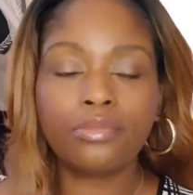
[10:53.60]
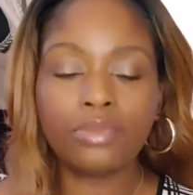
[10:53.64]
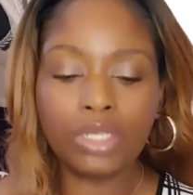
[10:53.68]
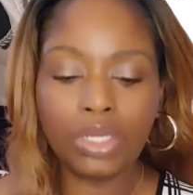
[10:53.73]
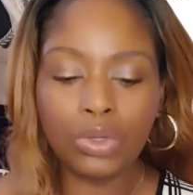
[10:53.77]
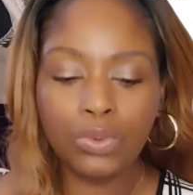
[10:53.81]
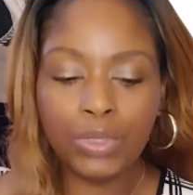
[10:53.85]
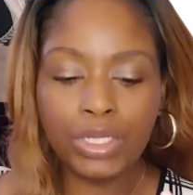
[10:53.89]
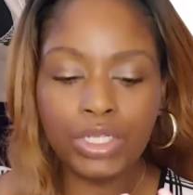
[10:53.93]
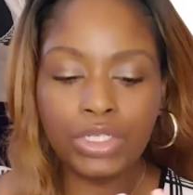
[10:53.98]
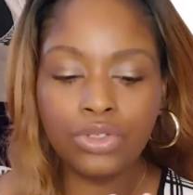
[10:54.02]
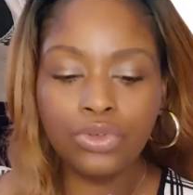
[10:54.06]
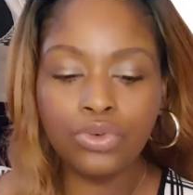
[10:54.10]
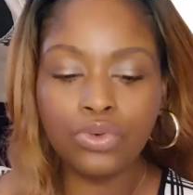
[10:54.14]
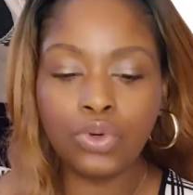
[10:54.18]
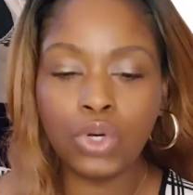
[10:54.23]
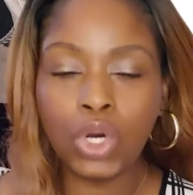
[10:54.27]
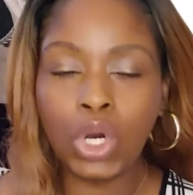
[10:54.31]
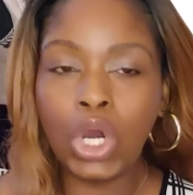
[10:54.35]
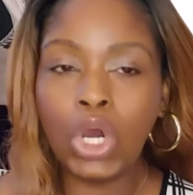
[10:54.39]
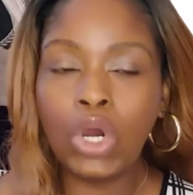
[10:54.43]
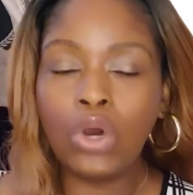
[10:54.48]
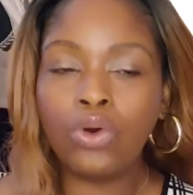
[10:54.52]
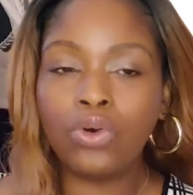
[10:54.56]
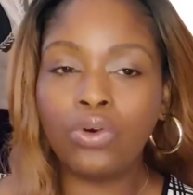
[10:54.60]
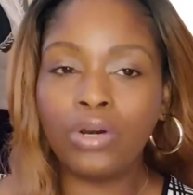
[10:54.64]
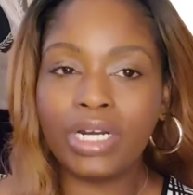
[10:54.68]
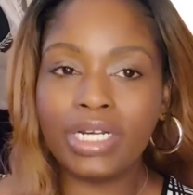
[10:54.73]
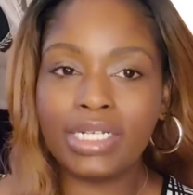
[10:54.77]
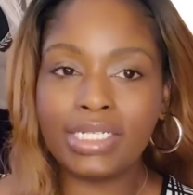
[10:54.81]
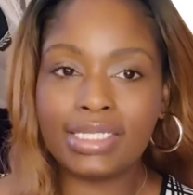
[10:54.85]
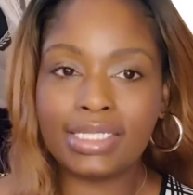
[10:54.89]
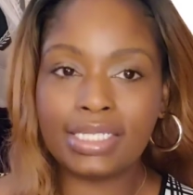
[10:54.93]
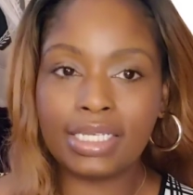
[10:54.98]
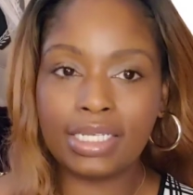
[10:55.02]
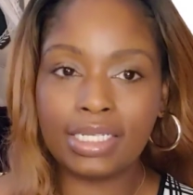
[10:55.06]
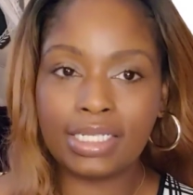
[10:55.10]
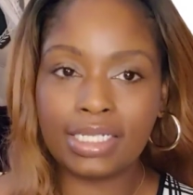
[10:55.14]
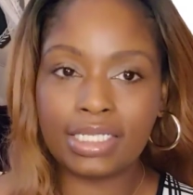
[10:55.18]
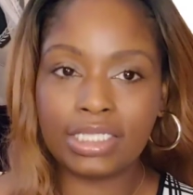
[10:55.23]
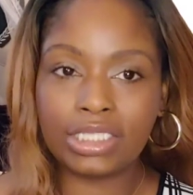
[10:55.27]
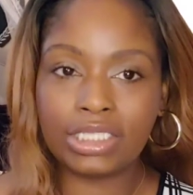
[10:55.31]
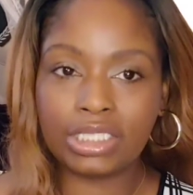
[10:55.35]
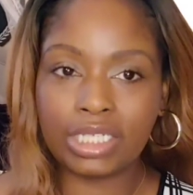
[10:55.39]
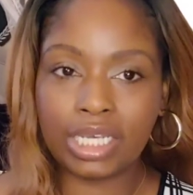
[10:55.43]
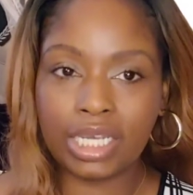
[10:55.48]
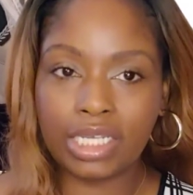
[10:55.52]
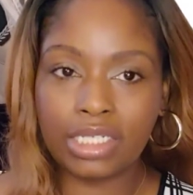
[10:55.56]
We do red cell
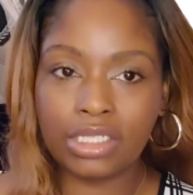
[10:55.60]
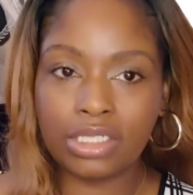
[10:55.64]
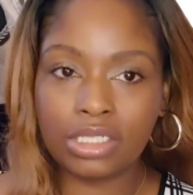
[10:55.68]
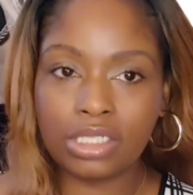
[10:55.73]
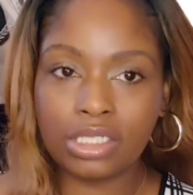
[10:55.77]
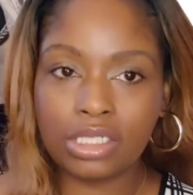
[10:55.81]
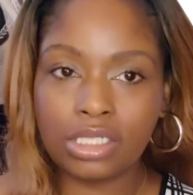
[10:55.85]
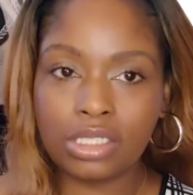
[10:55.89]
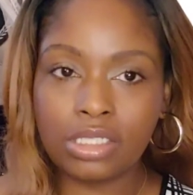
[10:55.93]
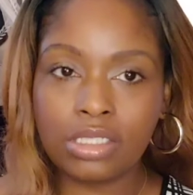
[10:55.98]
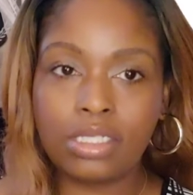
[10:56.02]
exchanges,